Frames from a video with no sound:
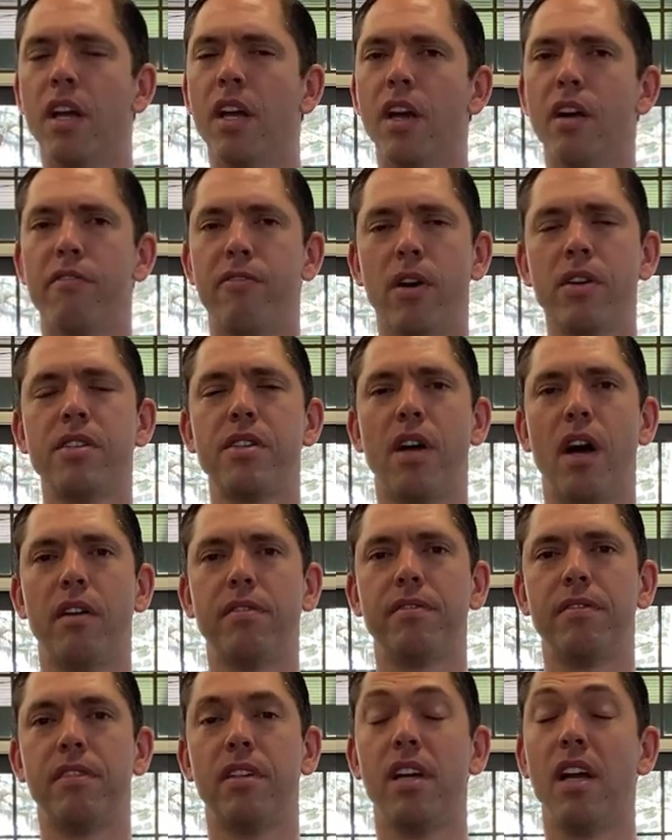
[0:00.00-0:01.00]
First off,
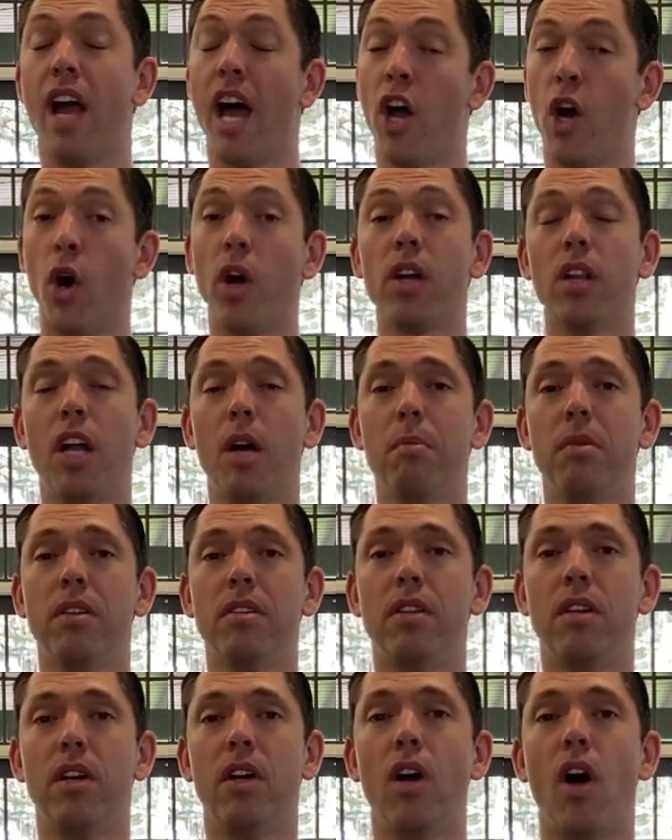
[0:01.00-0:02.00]
at our club,
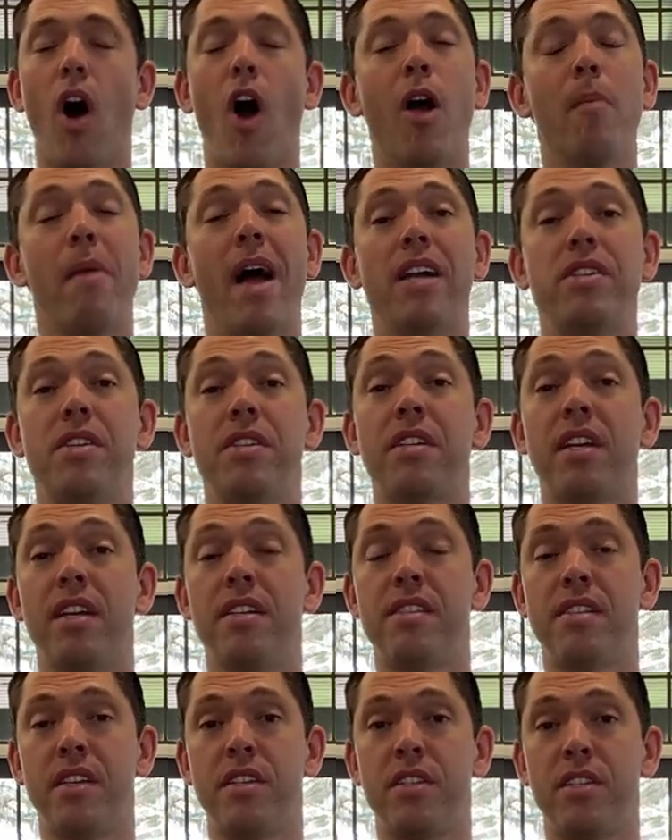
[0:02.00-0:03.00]
our matches
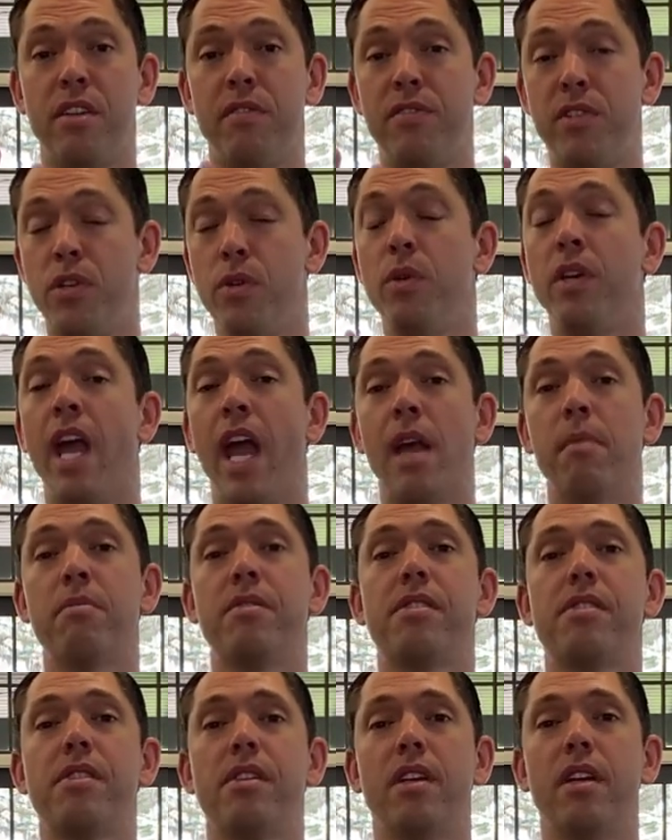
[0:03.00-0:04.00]
consist of two
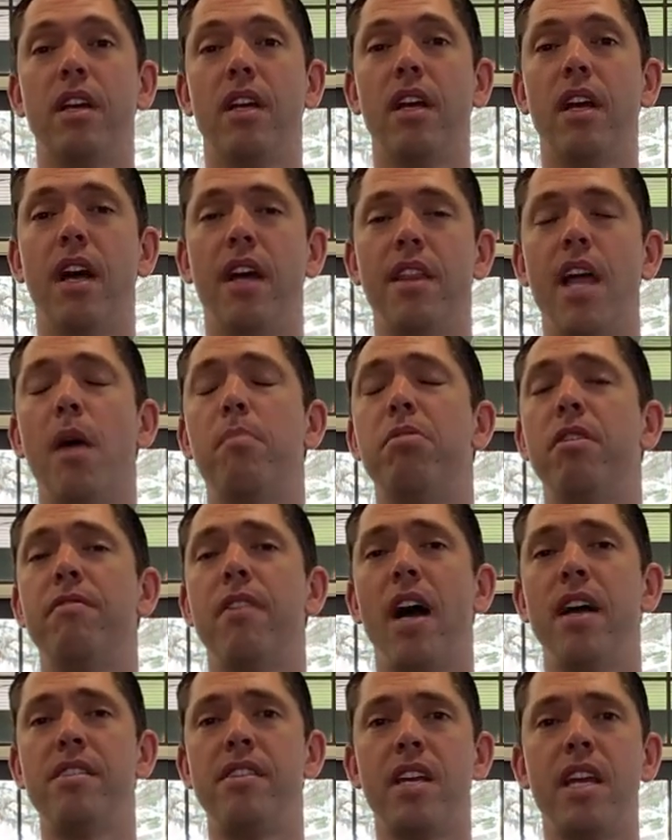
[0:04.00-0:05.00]
games. That
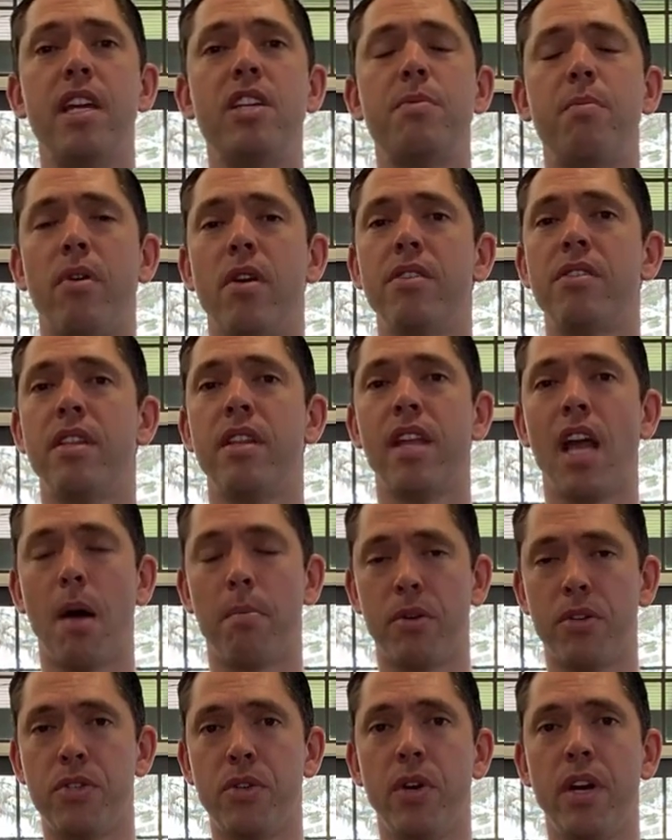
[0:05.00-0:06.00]
provides each person the
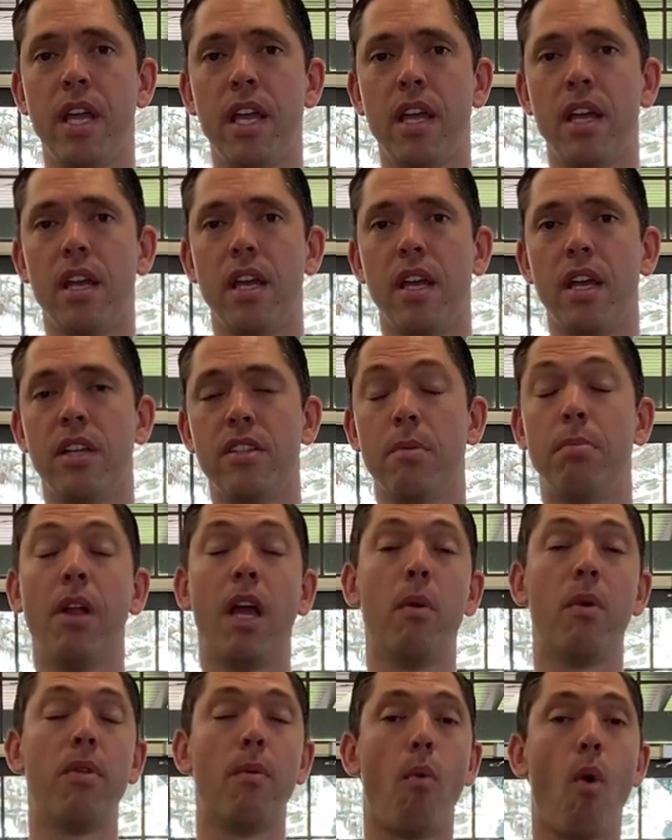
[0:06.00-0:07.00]
opportunity to play
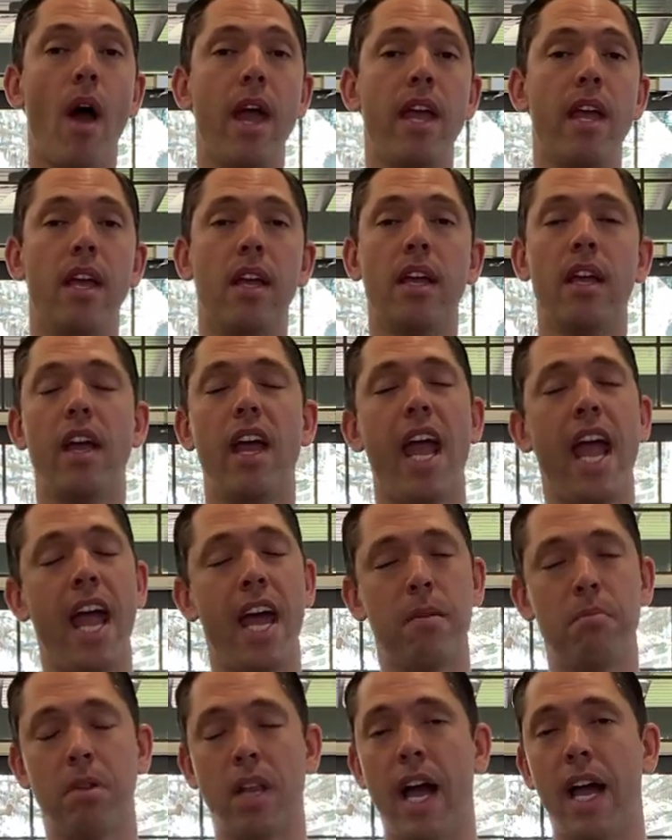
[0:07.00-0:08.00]
with white
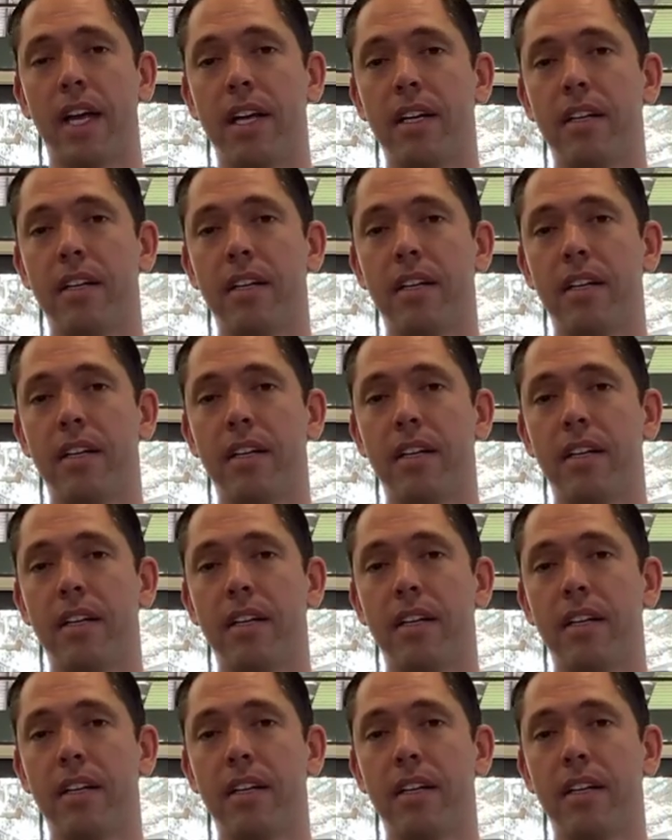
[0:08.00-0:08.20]
and black.